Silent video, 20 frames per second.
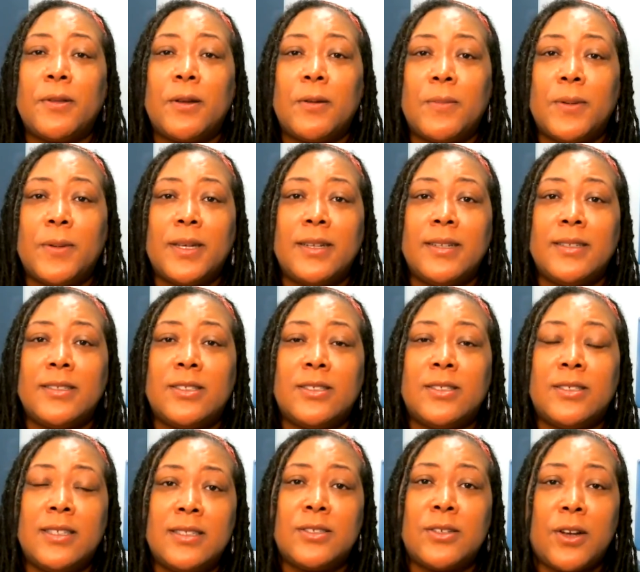are being
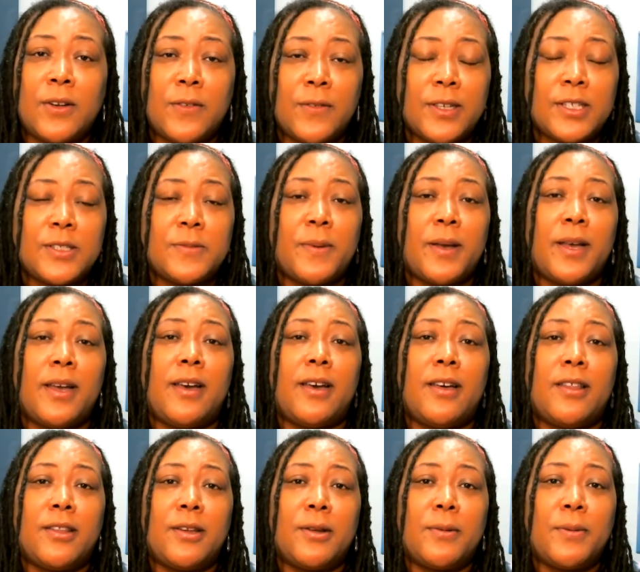disserviced by
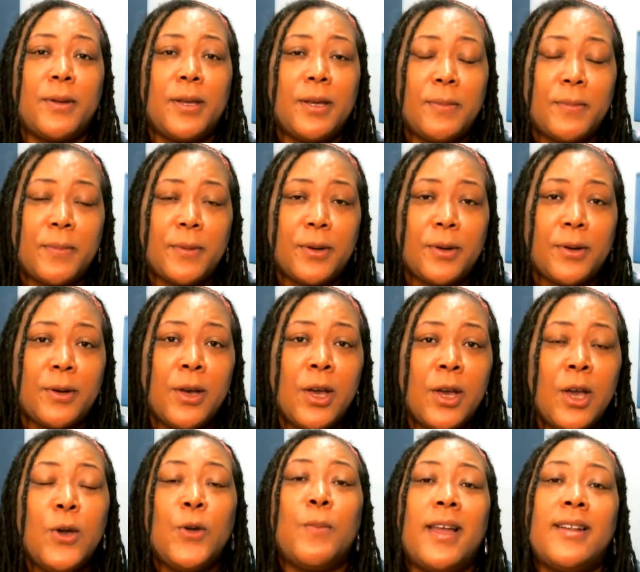other people
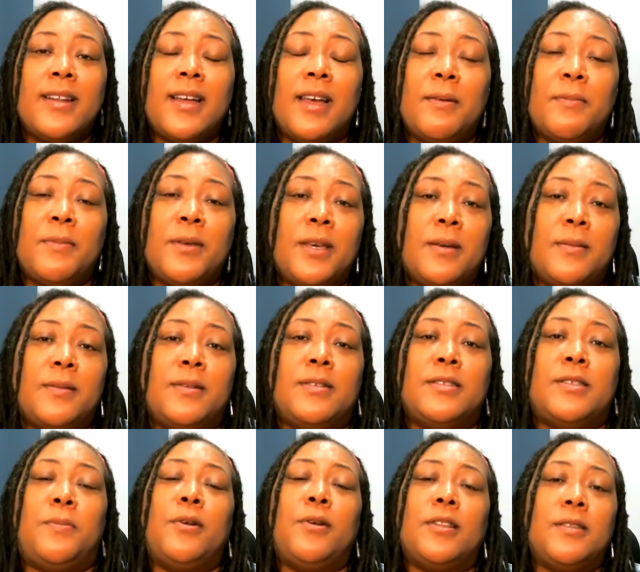who might not be able to
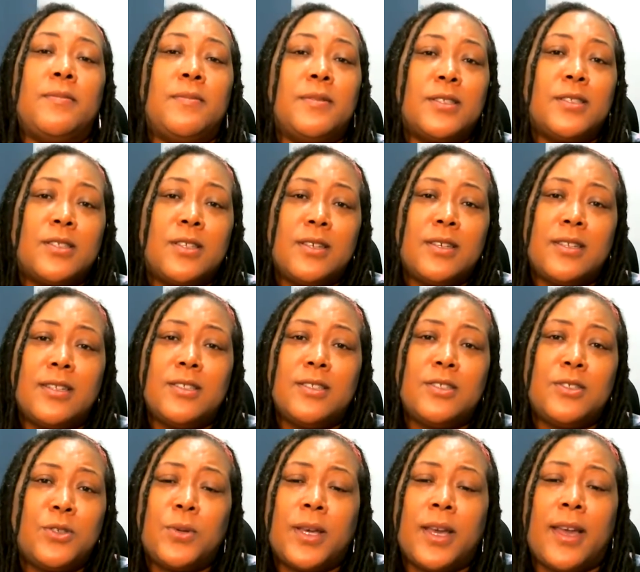support them as good as
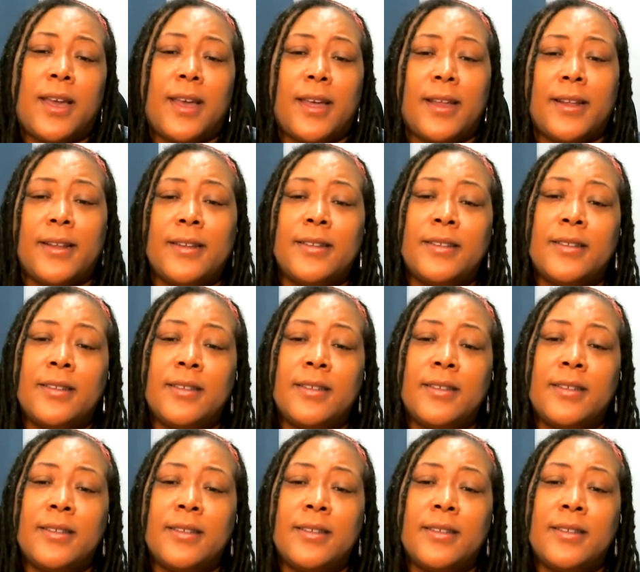you can?